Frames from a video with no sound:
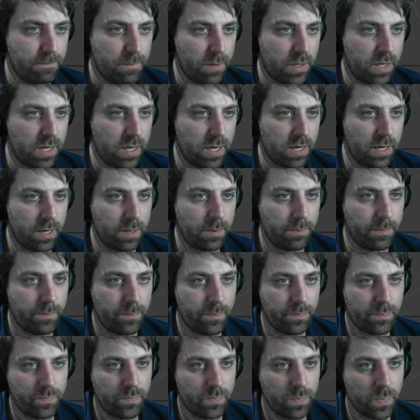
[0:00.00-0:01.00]
Okay.
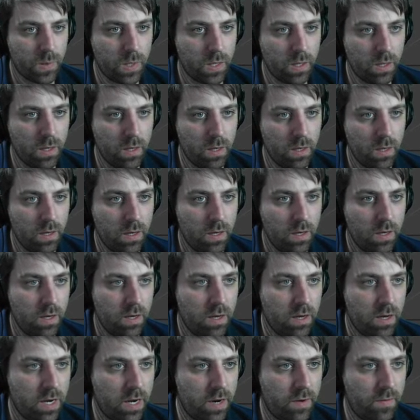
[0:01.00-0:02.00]

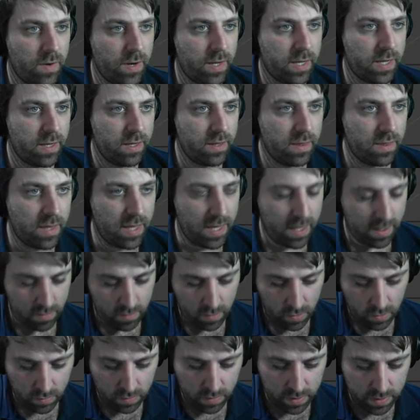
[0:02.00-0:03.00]
I reckon that
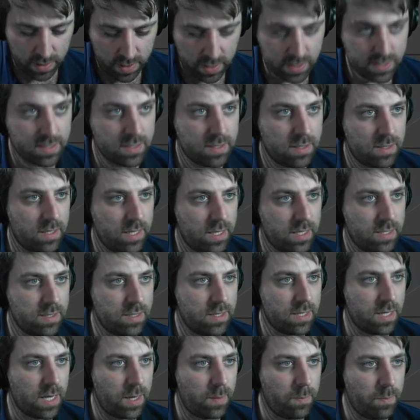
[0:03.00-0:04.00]
all this needs
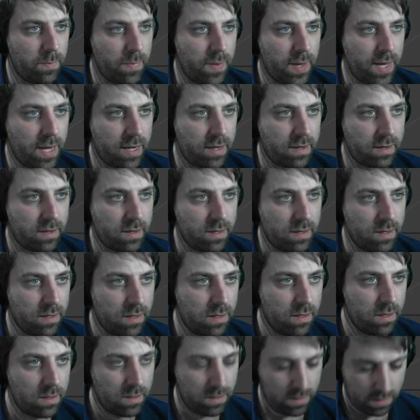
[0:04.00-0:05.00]
to come back.
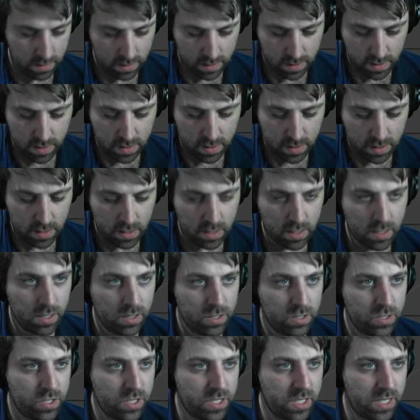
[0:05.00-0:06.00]

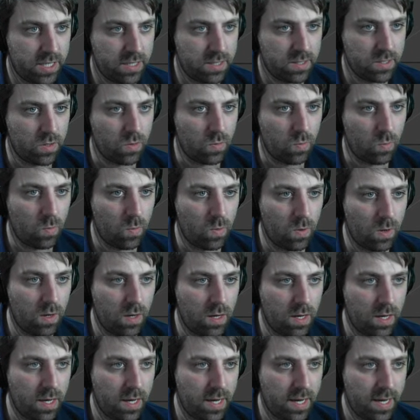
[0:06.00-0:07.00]
G to the
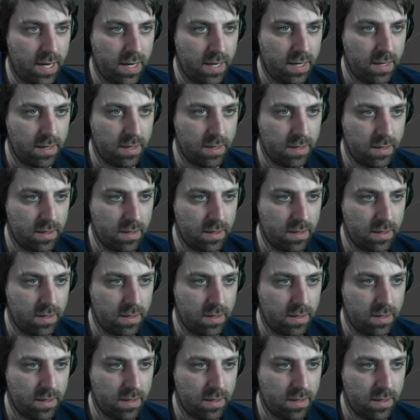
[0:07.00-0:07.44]
Y.